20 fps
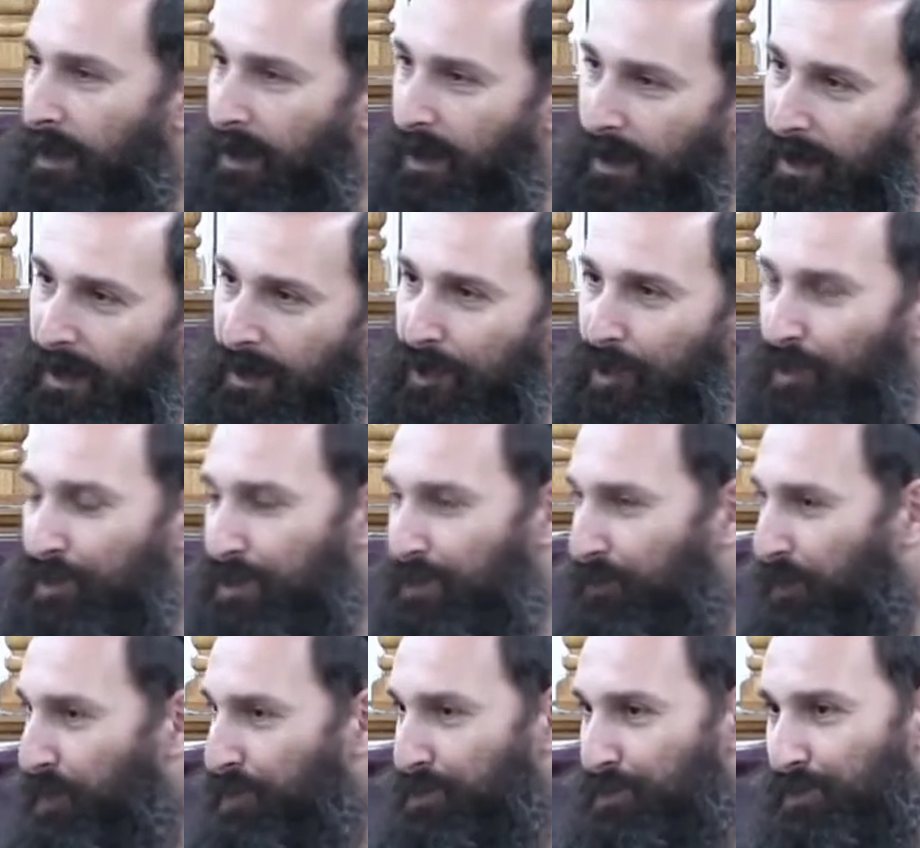It
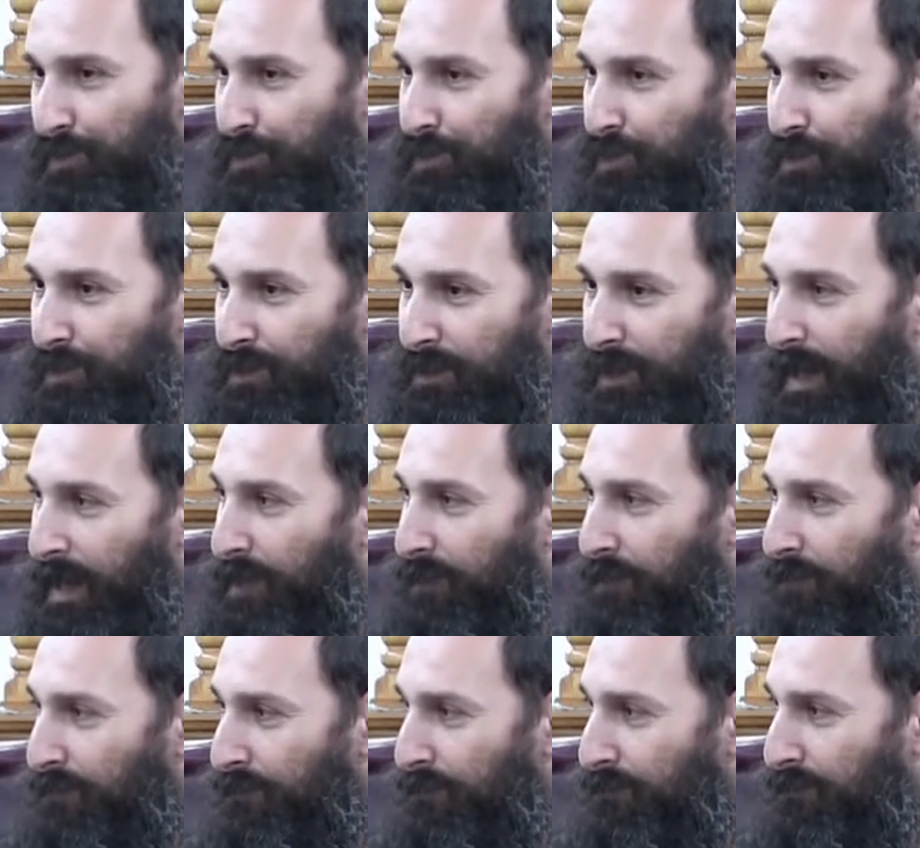corresponds to your
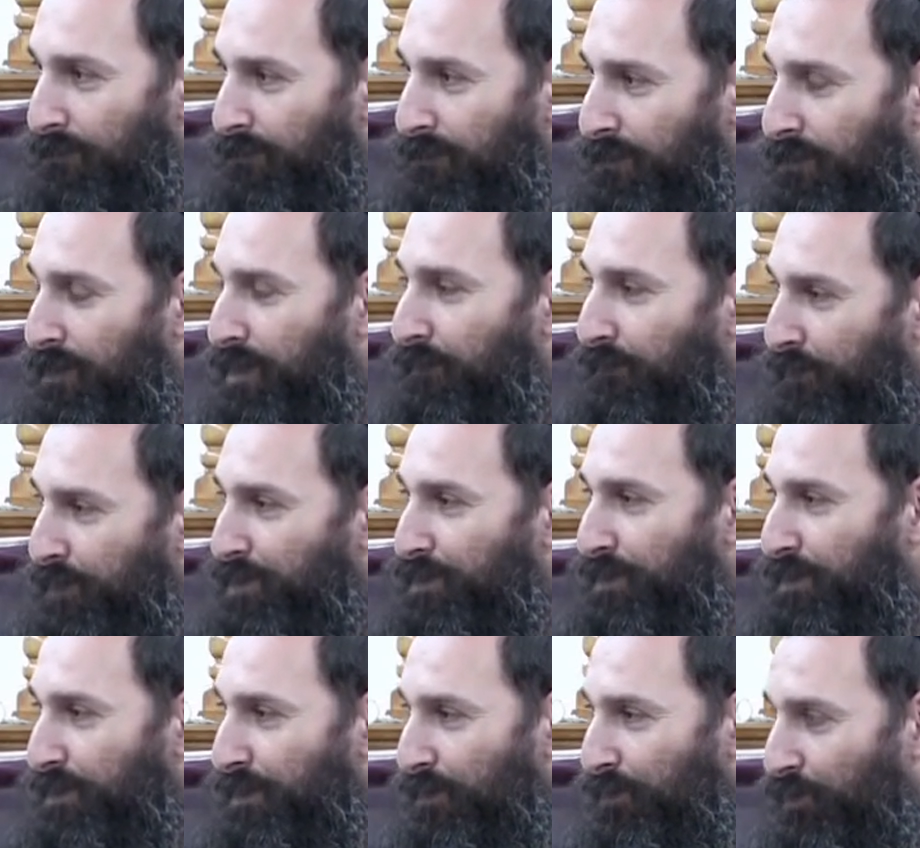entire Nefesh,
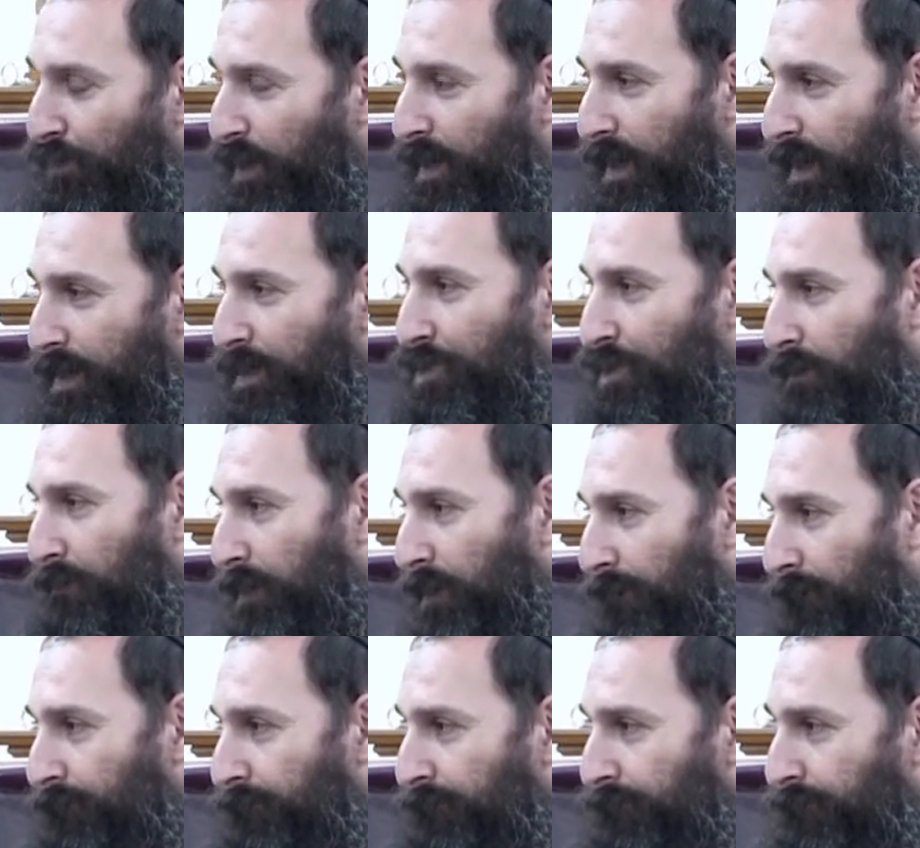the Ruach and Neshama.
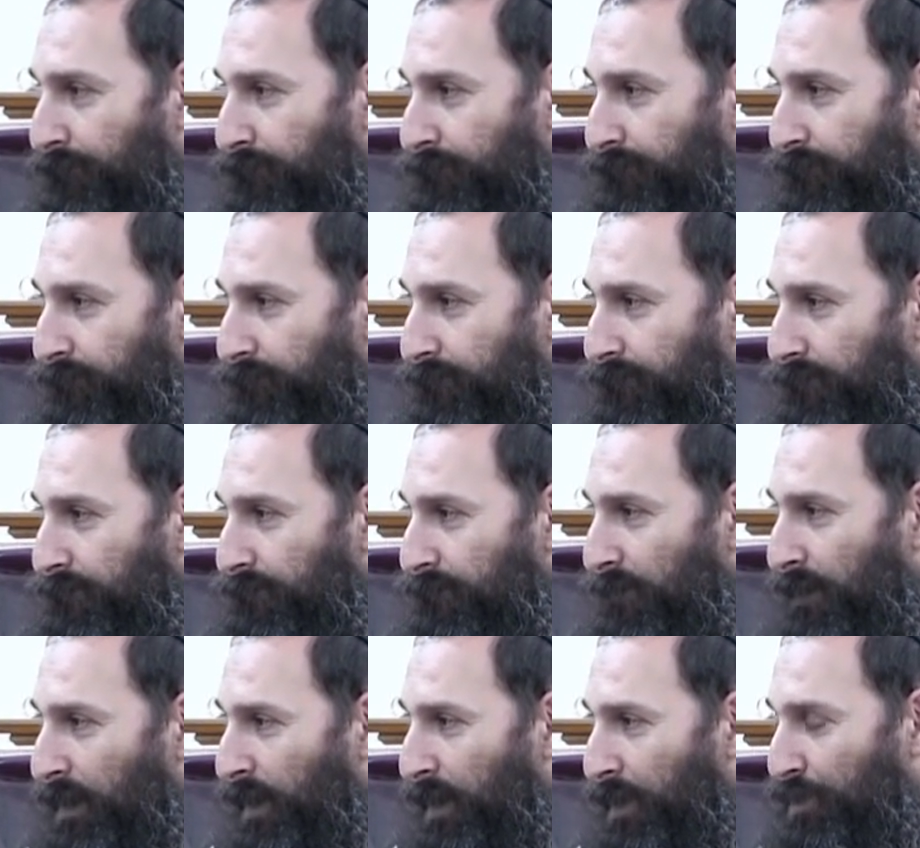
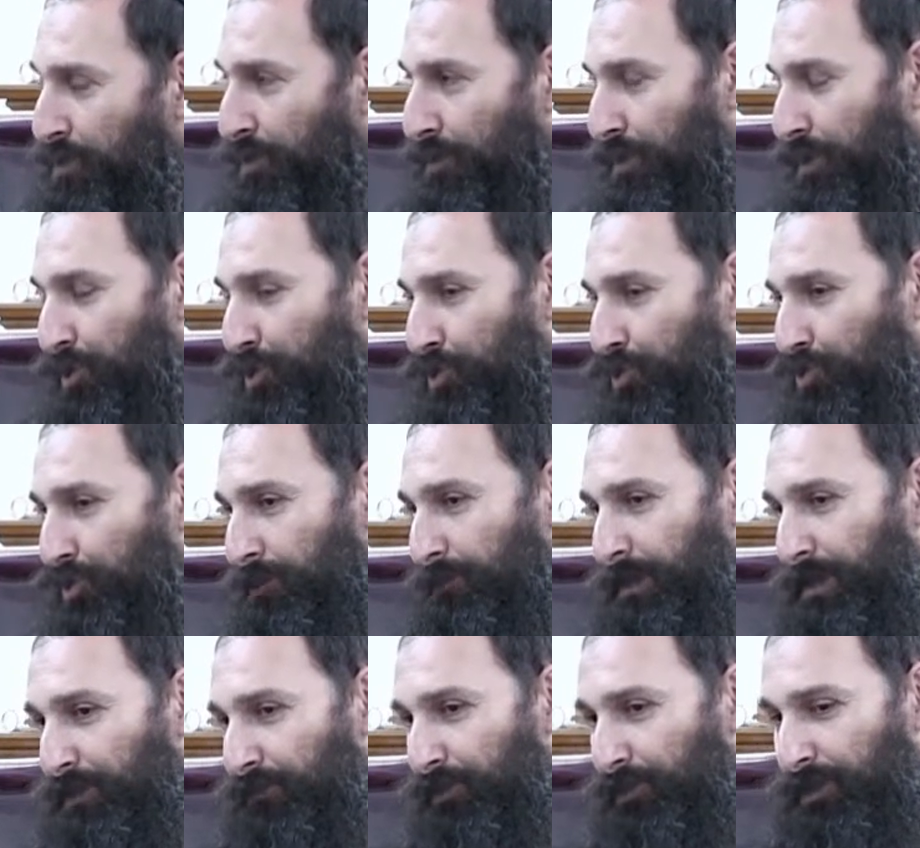It's not that you're doing
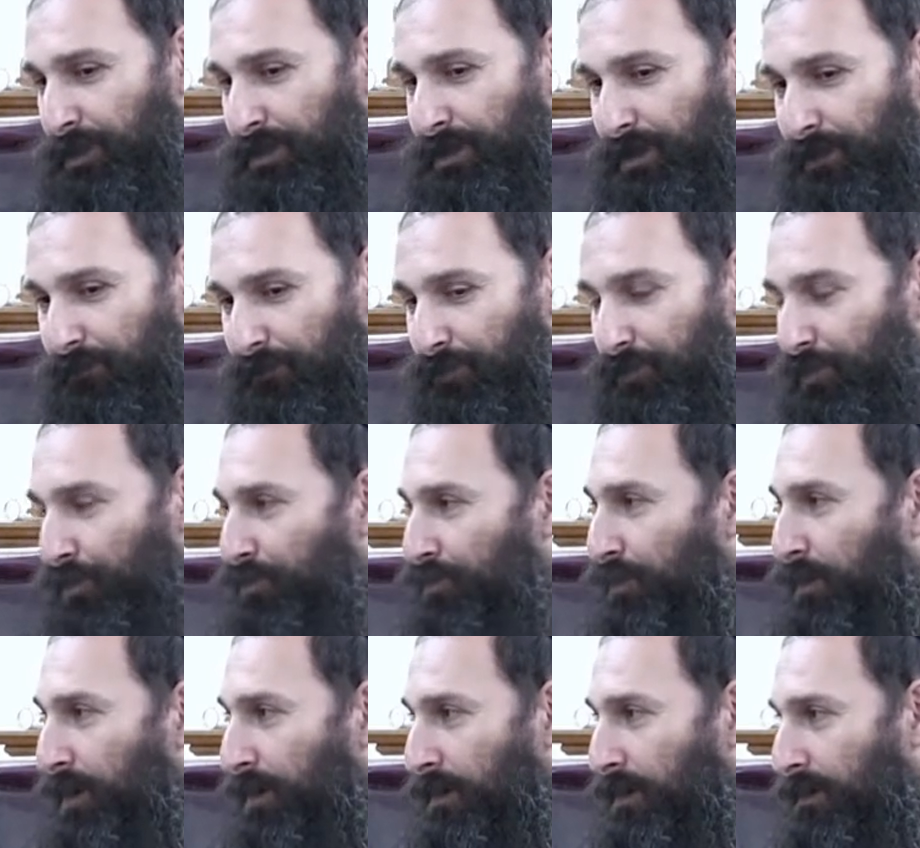mitzvot aseh for the
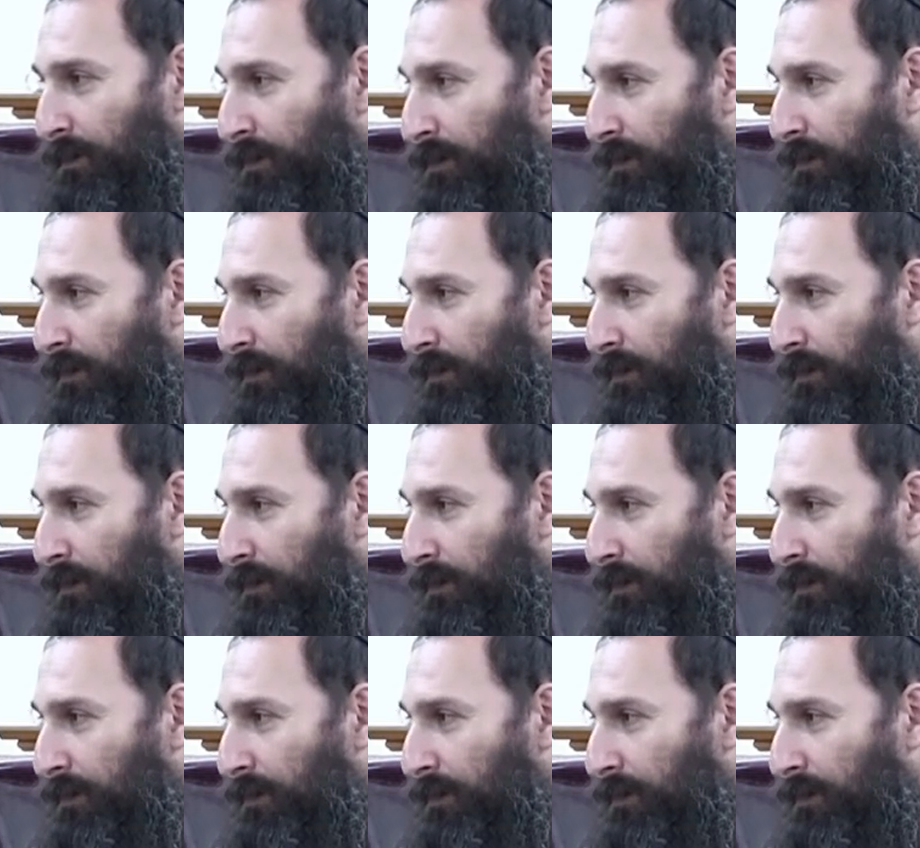Ruach.